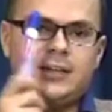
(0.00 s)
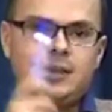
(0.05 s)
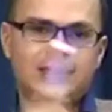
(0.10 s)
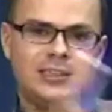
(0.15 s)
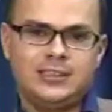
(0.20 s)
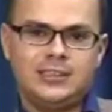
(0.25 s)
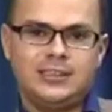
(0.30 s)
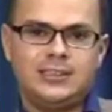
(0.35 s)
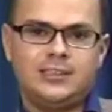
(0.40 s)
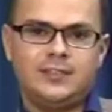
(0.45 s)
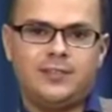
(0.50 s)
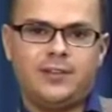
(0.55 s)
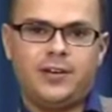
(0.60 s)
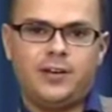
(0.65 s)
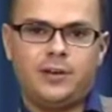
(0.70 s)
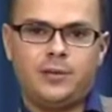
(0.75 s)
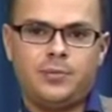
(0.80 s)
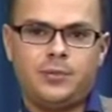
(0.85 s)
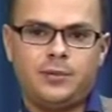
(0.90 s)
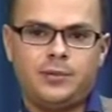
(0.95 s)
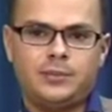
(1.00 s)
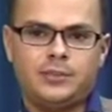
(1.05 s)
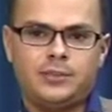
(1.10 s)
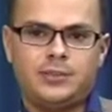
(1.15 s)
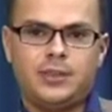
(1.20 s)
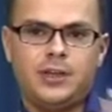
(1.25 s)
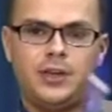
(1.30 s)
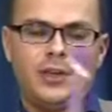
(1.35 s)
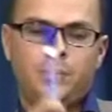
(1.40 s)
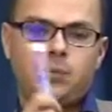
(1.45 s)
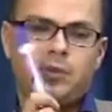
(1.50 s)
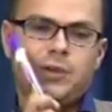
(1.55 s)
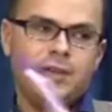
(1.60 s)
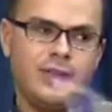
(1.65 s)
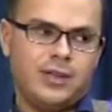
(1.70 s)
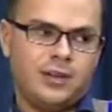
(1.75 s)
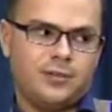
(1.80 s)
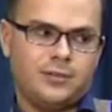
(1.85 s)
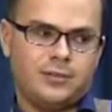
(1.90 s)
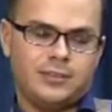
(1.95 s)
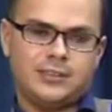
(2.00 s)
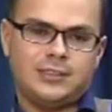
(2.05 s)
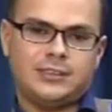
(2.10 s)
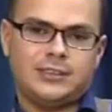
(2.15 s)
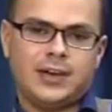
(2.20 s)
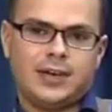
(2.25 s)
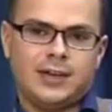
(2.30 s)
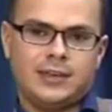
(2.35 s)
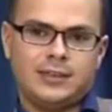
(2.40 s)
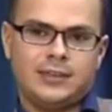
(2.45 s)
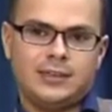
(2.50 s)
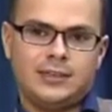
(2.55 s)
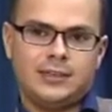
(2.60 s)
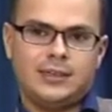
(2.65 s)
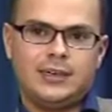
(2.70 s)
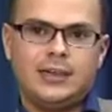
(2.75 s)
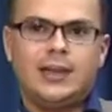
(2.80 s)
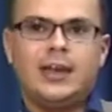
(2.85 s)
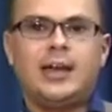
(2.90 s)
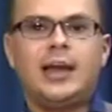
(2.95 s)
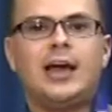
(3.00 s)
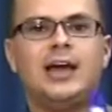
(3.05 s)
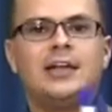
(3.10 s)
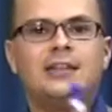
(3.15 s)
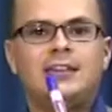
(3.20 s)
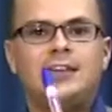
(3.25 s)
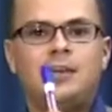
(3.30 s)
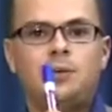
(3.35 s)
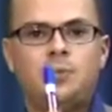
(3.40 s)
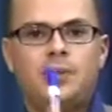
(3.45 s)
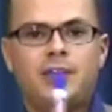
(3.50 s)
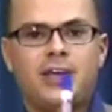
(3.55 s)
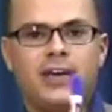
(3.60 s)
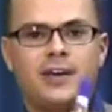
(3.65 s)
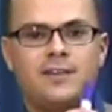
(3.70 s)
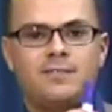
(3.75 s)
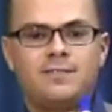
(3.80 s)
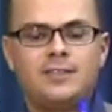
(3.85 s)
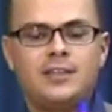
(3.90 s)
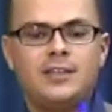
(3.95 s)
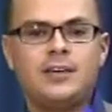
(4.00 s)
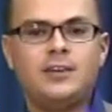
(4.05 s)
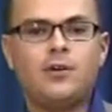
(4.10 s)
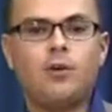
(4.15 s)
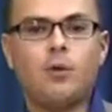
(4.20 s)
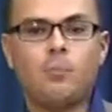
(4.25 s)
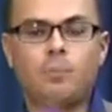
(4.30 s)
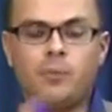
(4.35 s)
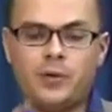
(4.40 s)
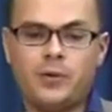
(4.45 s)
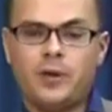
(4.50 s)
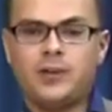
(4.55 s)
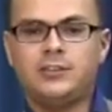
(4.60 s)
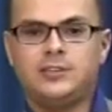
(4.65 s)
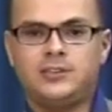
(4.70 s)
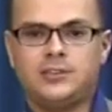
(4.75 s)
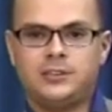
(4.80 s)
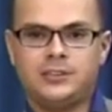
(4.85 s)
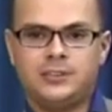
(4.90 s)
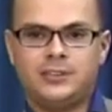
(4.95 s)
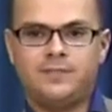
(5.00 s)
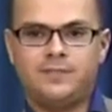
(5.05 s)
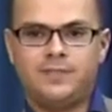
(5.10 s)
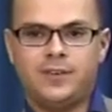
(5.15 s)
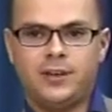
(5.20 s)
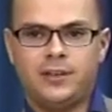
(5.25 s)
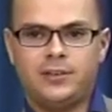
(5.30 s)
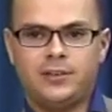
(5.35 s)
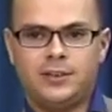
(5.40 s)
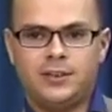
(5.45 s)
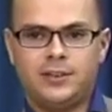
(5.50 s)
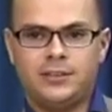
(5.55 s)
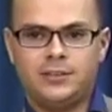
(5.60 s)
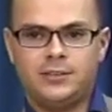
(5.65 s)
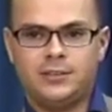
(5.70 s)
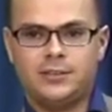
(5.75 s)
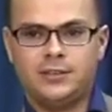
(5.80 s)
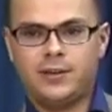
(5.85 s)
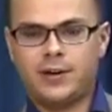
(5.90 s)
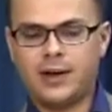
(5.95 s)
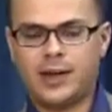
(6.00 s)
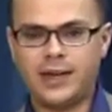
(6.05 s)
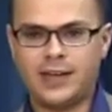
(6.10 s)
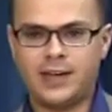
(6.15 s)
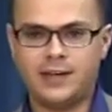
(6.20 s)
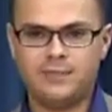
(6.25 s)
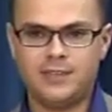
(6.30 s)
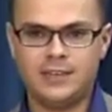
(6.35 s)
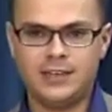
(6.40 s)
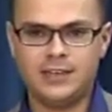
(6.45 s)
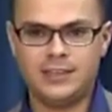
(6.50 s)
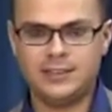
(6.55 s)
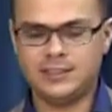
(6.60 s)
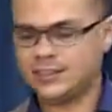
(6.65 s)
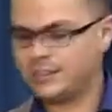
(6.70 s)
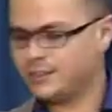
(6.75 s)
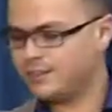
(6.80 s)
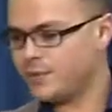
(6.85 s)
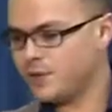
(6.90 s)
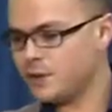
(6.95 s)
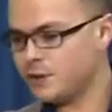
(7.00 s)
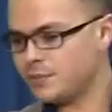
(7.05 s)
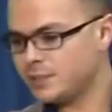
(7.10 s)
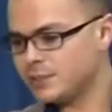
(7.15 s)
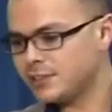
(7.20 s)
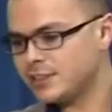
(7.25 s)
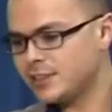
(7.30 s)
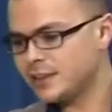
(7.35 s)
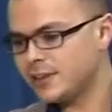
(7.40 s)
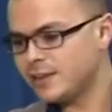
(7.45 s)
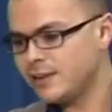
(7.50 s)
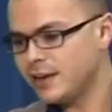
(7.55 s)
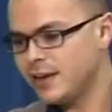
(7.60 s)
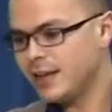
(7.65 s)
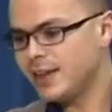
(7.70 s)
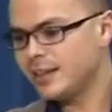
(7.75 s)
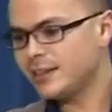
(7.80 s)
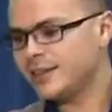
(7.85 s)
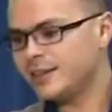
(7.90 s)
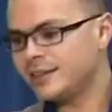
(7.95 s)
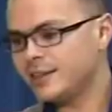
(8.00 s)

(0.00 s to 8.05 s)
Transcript: instance variables, we need a constructor, and then we have the operations defined in it. So I have the instance variables here, that